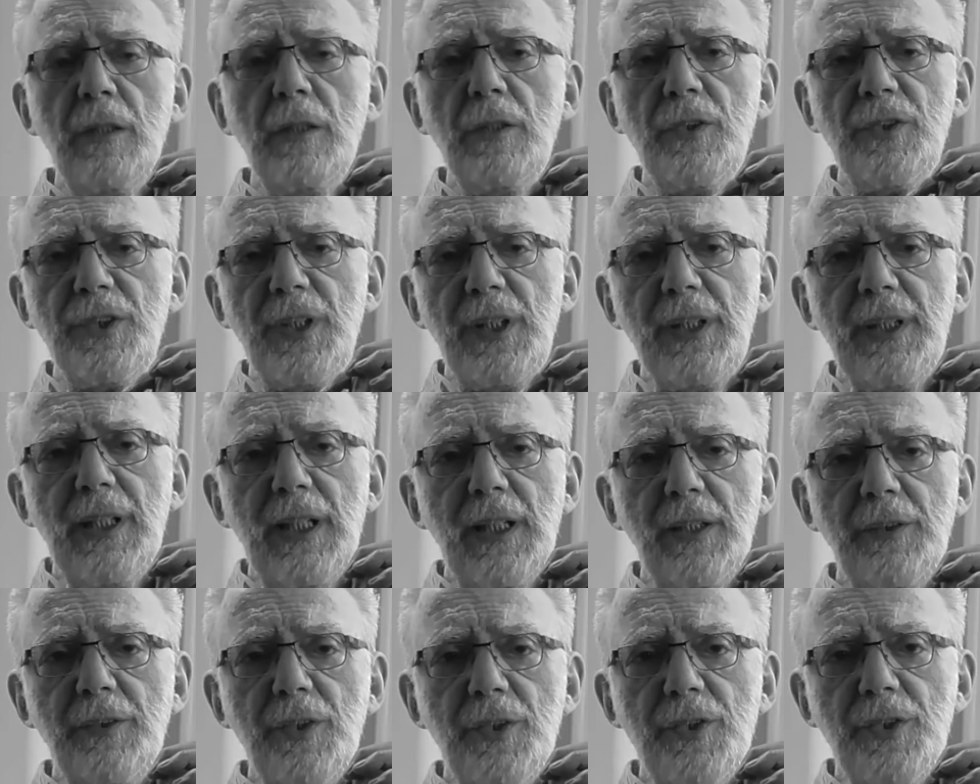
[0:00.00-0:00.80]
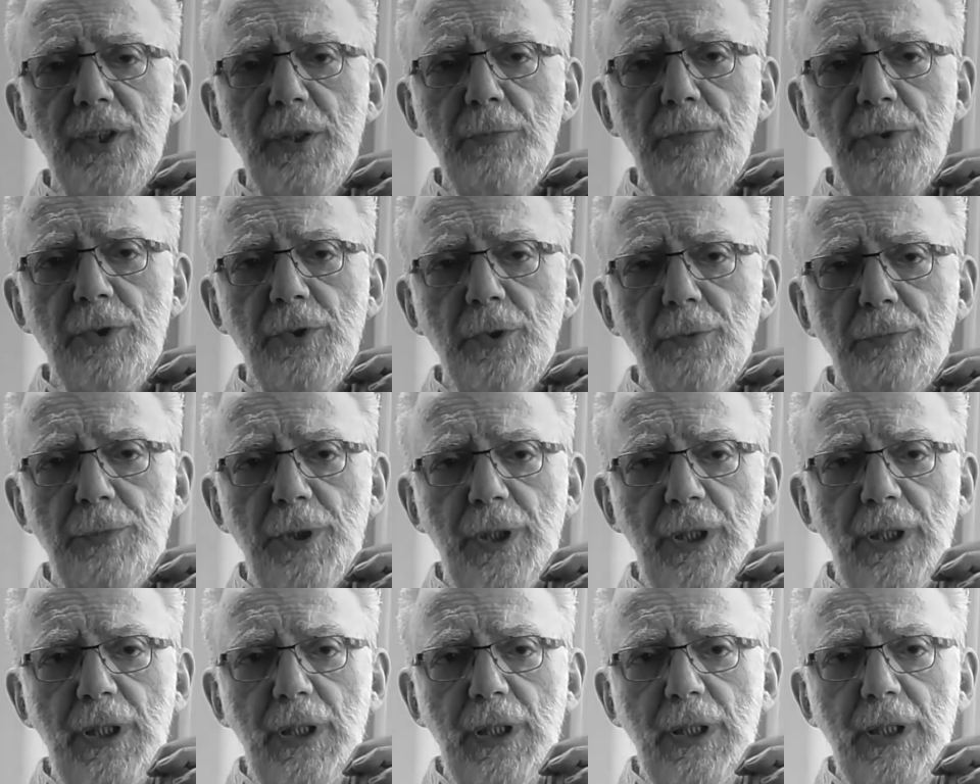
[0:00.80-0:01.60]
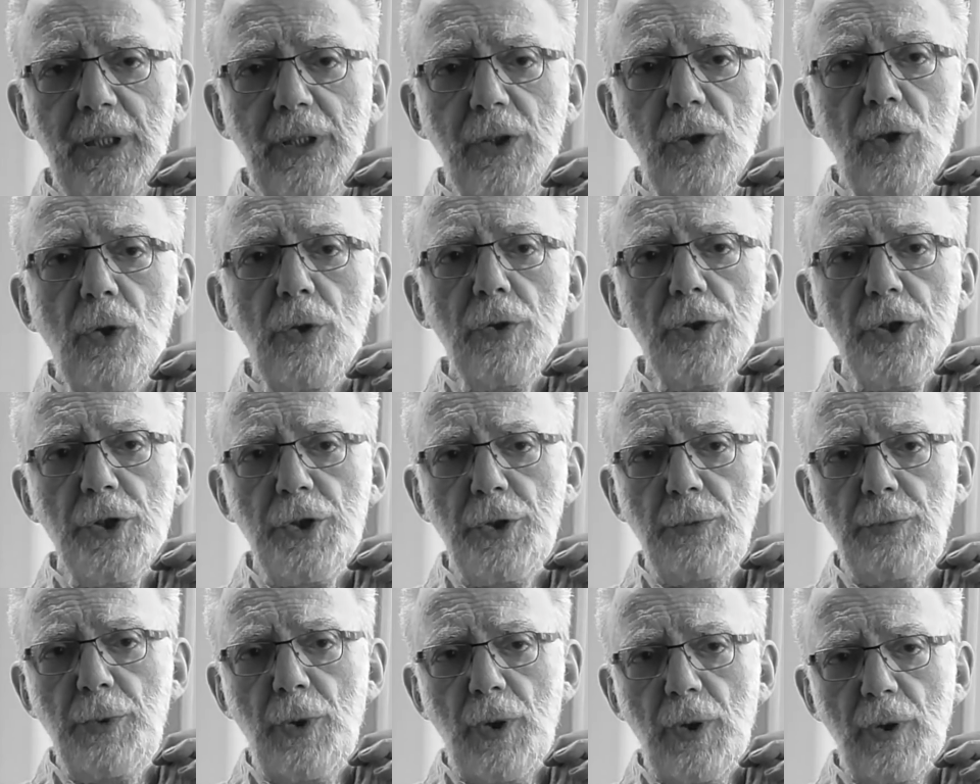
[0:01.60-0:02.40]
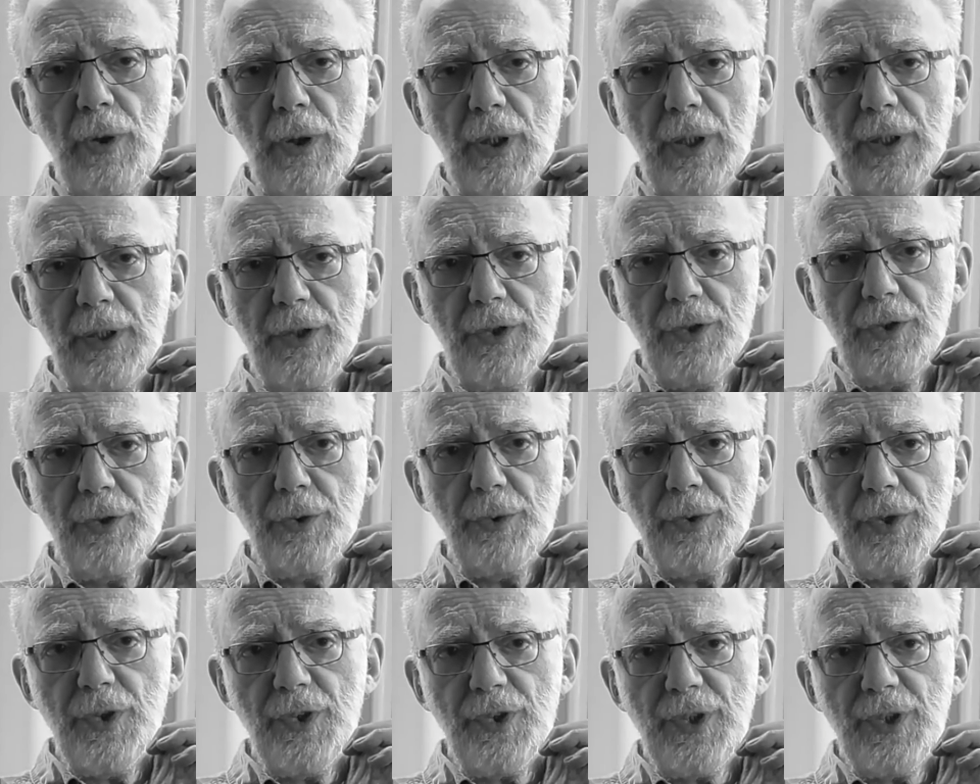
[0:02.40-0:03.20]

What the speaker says: Psychiatry seems to be incorrigible, and so is